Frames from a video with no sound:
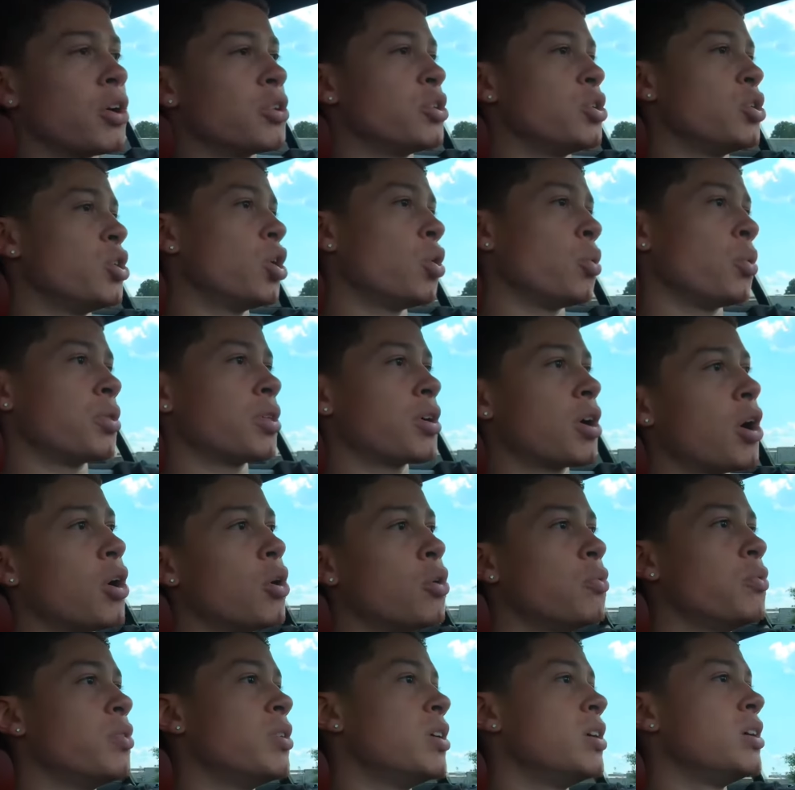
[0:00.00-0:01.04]
you know, with
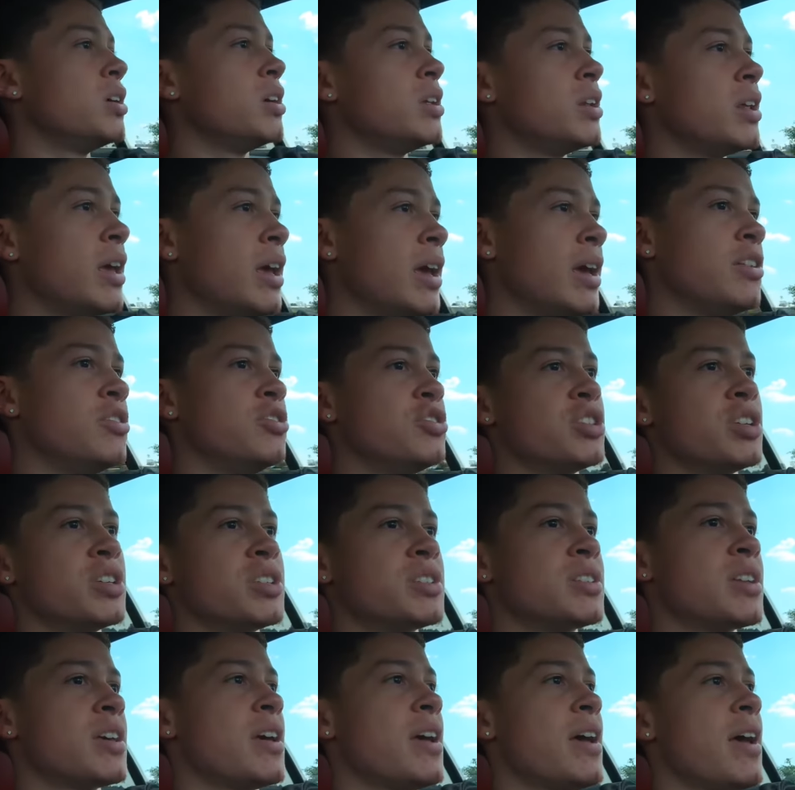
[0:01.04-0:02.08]
COVID and
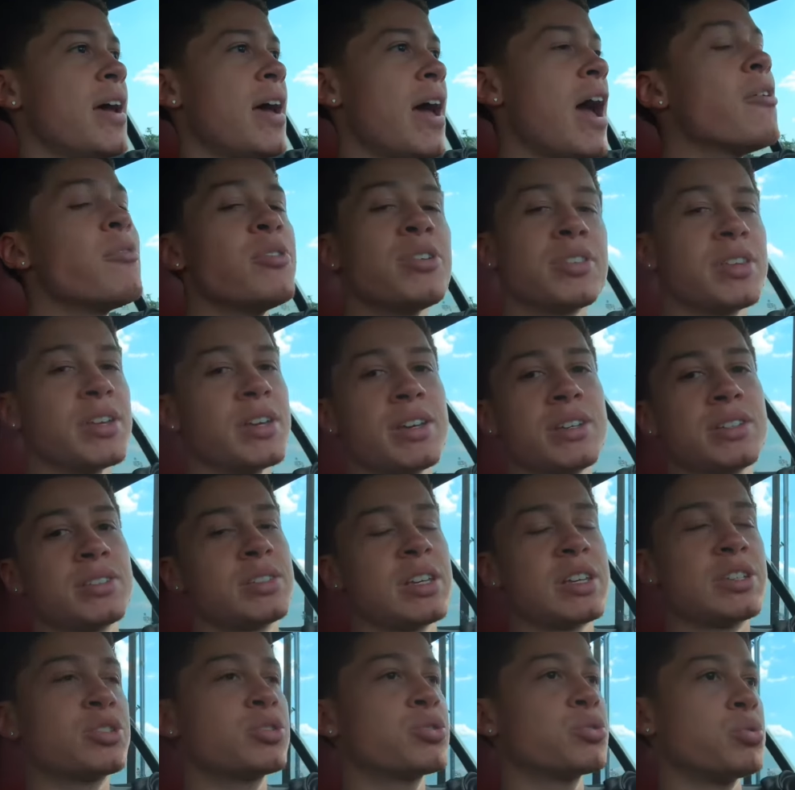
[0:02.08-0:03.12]
just everything
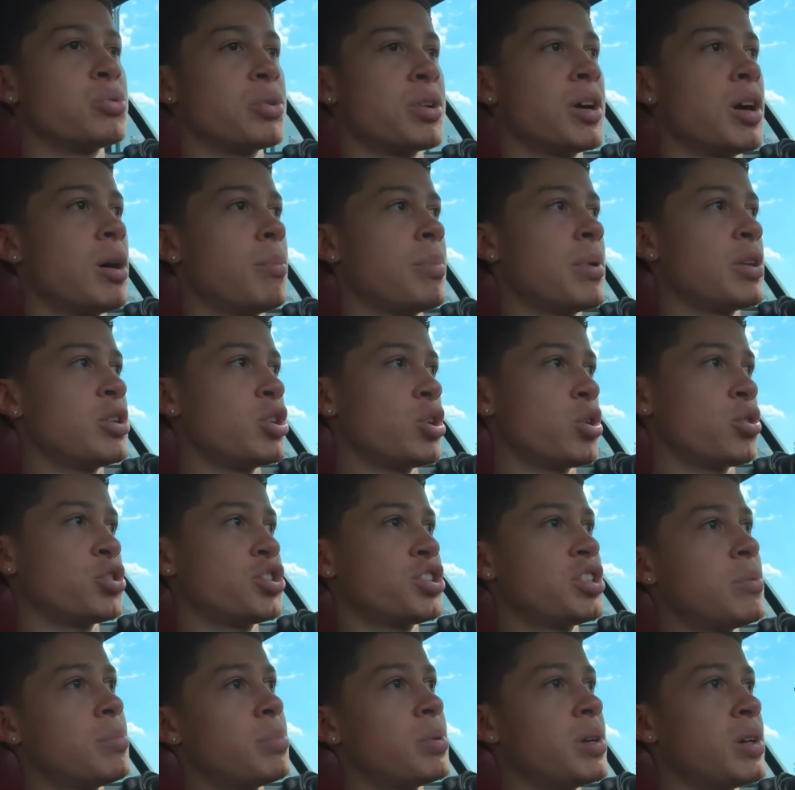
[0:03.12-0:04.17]
is screwed up, and you know,
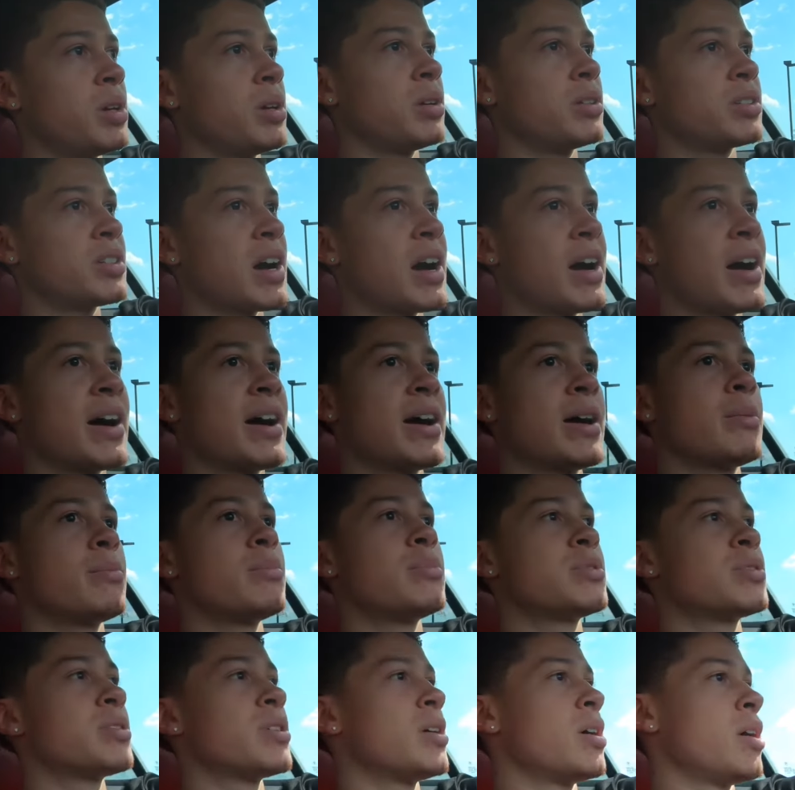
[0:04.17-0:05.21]
shipping
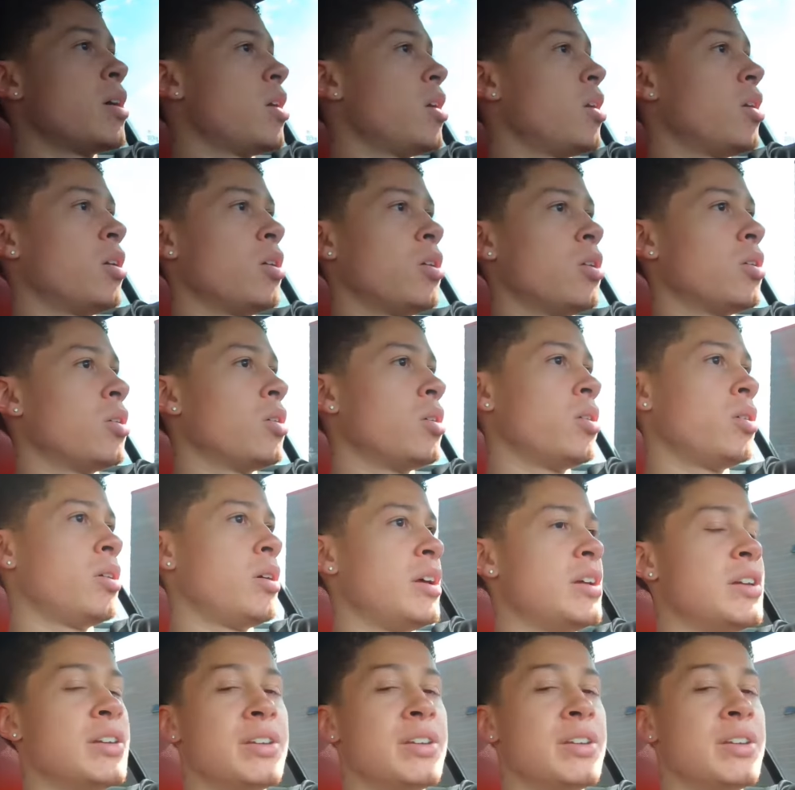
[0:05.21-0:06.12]
times and